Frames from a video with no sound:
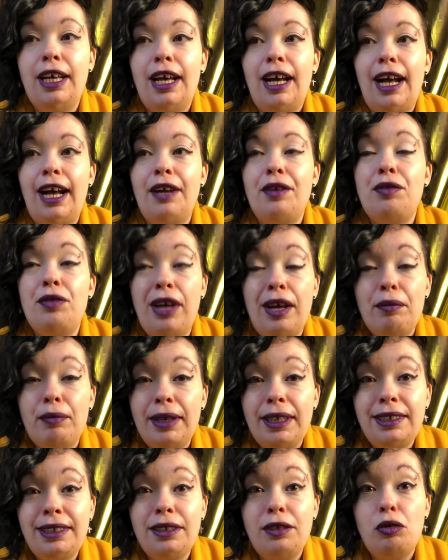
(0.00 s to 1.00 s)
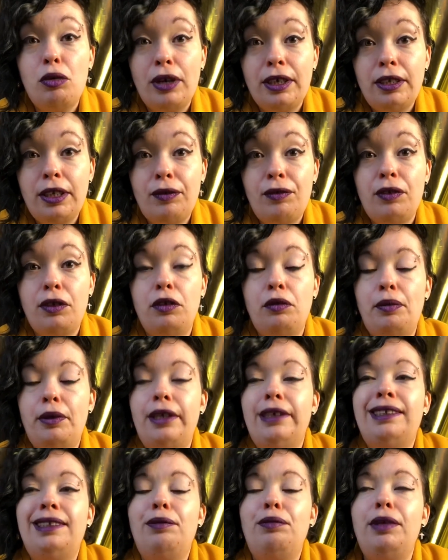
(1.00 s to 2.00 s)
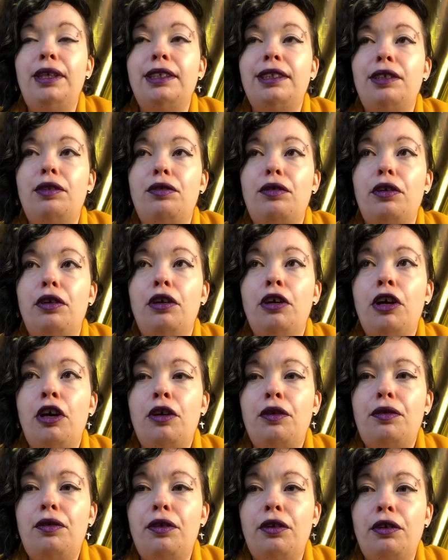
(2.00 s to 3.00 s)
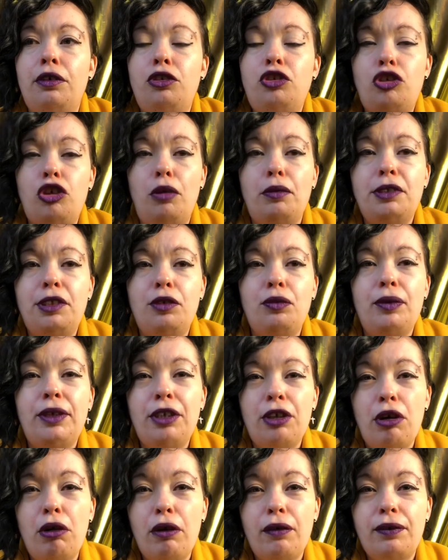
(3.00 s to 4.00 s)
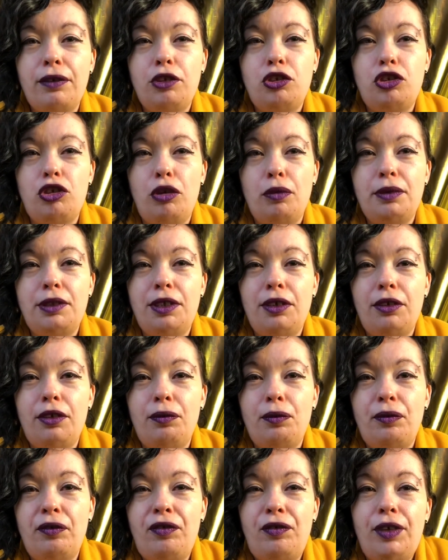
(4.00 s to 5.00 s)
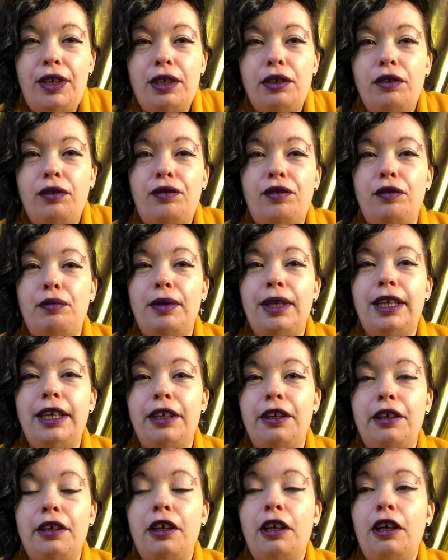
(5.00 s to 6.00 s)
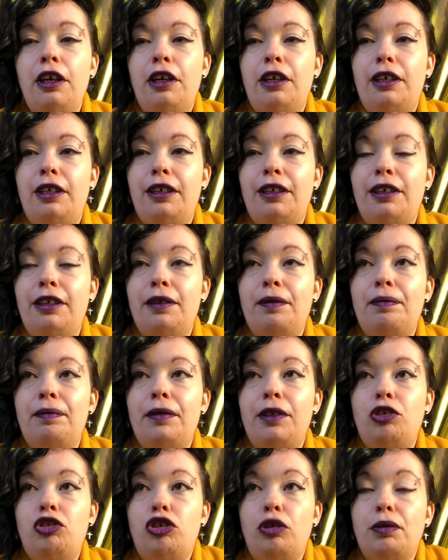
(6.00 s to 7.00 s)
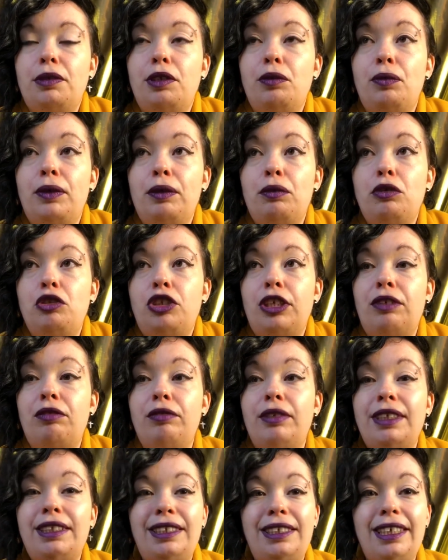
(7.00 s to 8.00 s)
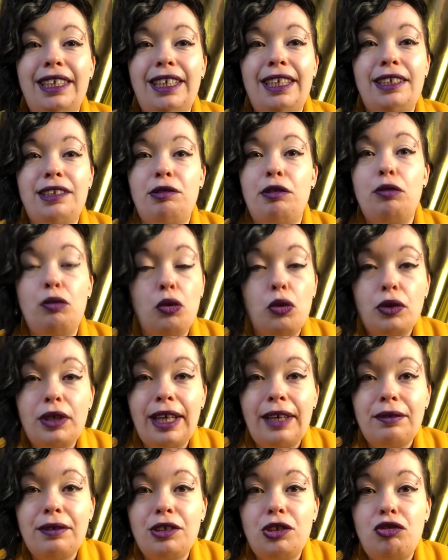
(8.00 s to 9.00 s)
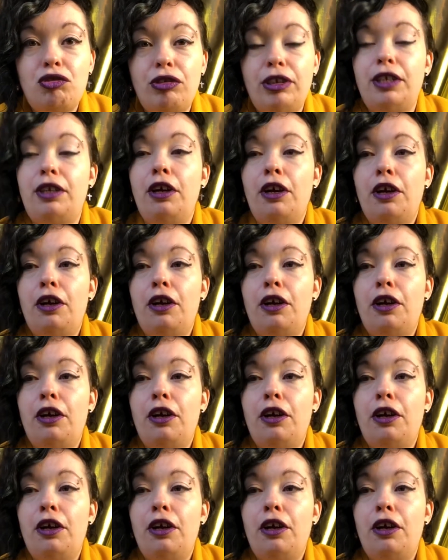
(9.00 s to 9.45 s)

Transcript: and that makes it quite difficult because it means that the shops that we know of, the shops that feel familiar, the shops that we will generally see as we walk down the street,